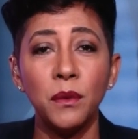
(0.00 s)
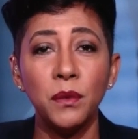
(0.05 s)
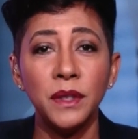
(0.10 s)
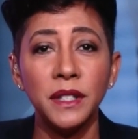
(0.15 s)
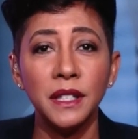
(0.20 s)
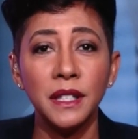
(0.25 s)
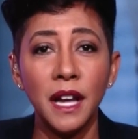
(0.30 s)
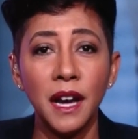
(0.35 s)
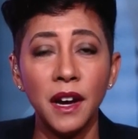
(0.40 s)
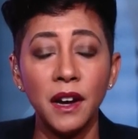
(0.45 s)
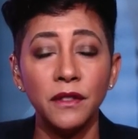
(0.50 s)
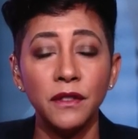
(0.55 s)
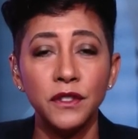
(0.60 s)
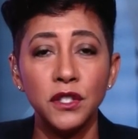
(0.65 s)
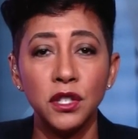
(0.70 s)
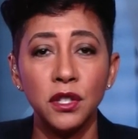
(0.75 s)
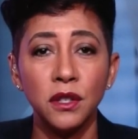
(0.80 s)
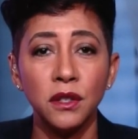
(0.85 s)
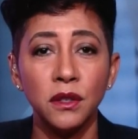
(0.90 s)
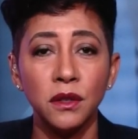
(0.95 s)
would love
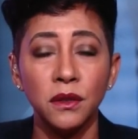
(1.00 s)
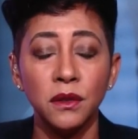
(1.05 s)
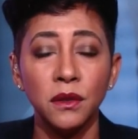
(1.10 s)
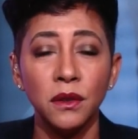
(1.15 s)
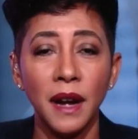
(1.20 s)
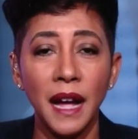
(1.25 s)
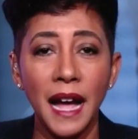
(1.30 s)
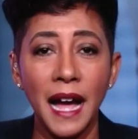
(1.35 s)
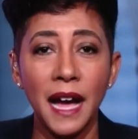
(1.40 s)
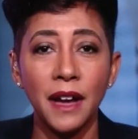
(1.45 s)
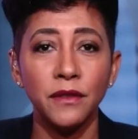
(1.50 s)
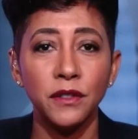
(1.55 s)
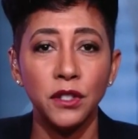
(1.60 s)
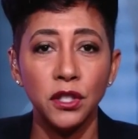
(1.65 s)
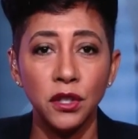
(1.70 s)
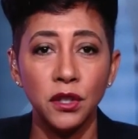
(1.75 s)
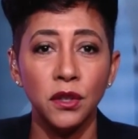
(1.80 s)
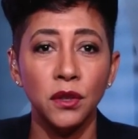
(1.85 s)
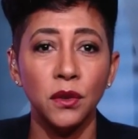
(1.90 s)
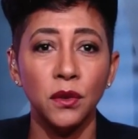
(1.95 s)
to have
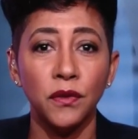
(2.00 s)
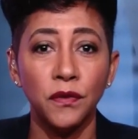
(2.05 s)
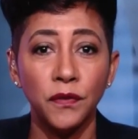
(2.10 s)
you